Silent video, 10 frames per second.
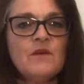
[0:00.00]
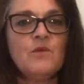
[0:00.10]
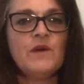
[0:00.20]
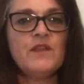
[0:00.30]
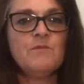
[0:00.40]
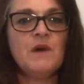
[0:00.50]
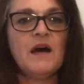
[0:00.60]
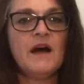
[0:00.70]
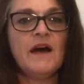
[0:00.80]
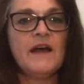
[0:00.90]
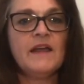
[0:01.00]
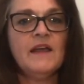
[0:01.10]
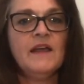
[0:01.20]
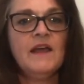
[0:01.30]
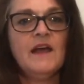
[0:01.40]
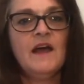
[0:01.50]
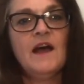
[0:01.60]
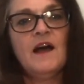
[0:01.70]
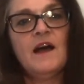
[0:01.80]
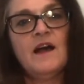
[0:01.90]
with my
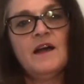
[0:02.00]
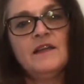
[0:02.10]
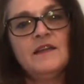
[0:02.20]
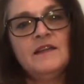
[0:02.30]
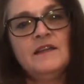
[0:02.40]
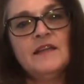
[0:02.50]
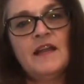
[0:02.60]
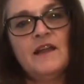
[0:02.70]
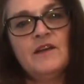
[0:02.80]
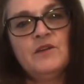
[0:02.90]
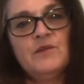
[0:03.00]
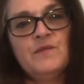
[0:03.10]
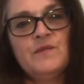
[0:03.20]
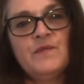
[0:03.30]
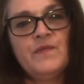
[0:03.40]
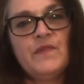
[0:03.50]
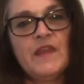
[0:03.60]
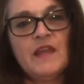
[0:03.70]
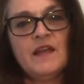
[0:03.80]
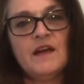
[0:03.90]
yellow,
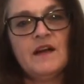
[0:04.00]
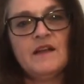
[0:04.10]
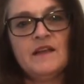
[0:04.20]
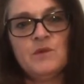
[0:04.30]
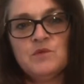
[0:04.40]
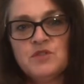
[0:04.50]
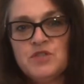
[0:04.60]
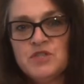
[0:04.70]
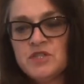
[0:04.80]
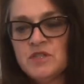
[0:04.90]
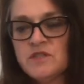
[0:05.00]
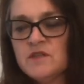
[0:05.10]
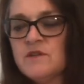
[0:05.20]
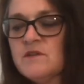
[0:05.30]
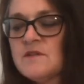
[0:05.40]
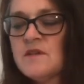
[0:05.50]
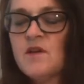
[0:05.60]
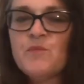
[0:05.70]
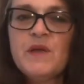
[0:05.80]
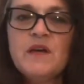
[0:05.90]
and it should
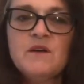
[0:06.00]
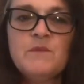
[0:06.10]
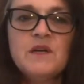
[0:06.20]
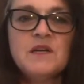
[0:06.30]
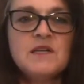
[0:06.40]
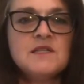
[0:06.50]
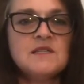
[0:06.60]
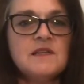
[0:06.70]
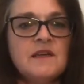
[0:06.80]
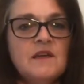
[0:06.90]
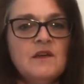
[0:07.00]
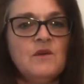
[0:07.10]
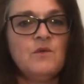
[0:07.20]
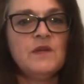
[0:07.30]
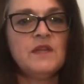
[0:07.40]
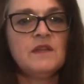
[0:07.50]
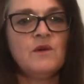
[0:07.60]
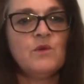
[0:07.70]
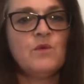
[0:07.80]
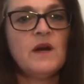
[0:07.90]
also pick up nicely with the
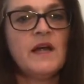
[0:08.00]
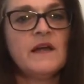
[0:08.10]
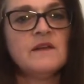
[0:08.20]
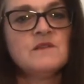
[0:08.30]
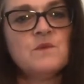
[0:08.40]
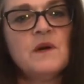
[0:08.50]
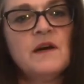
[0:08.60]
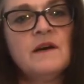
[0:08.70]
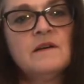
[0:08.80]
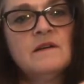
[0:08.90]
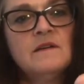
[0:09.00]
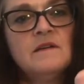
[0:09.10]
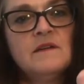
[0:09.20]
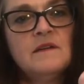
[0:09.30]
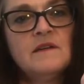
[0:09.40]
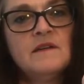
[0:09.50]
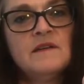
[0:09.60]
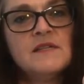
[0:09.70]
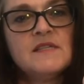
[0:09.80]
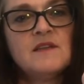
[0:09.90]
grey as well.
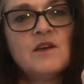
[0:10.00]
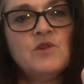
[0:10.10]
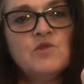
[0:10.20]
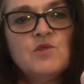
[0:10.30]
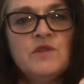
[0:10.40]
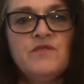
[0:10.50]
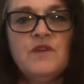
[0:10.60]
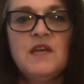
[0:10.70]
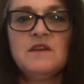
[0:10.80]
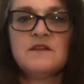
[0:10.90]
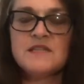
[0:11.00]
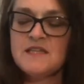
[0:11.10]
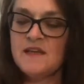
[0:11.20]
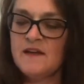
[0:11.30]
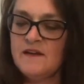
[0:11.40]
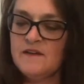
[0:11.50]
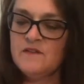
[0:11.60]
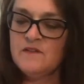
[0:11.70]
So 2 different looks there.